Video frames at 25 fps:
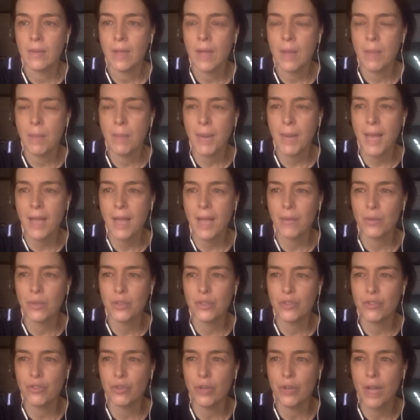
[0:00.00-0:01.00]
A plan was
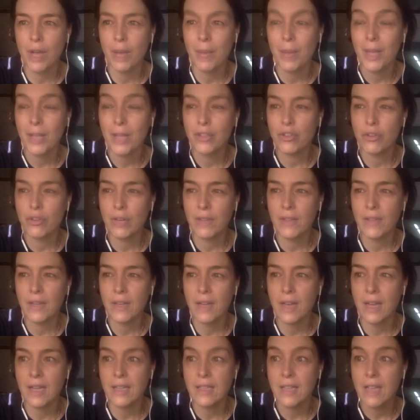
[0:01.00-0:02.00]
drawn up. During the
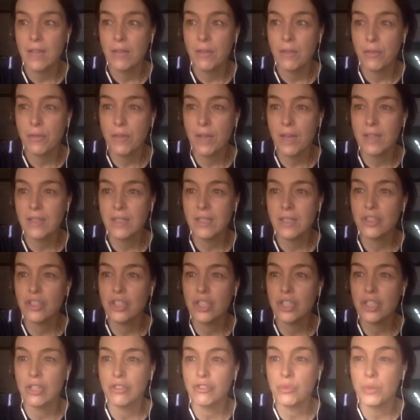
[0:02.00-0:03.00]
night, the 13
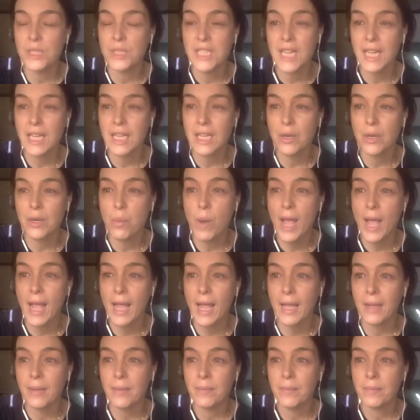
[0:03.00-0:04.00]
children were taken away.